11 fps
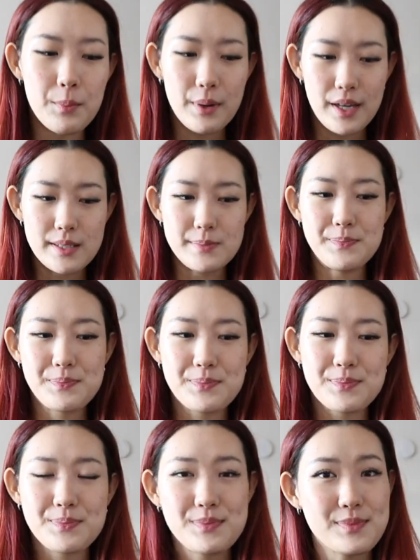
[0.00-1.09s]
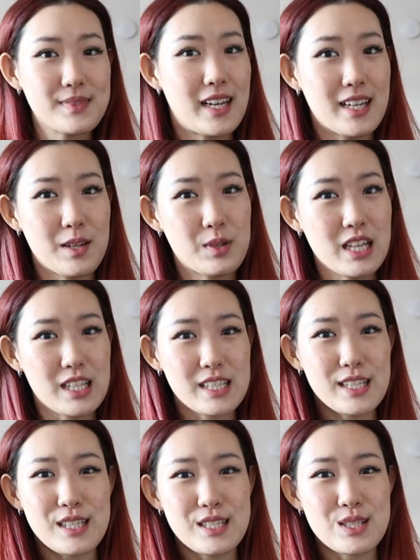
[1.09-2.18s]
but I didn't want to look
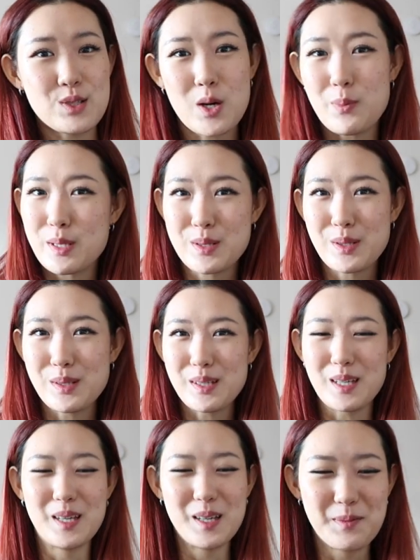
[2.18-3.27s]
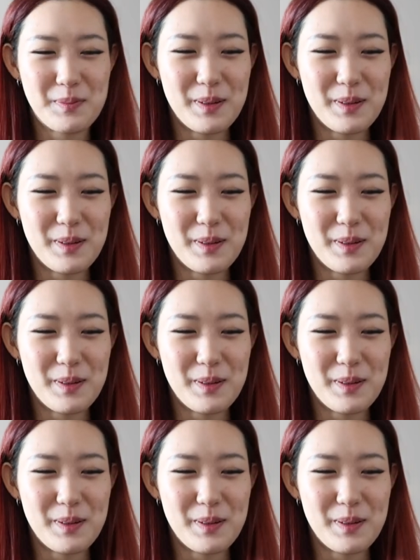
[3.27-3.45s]
like a Starbucks girly,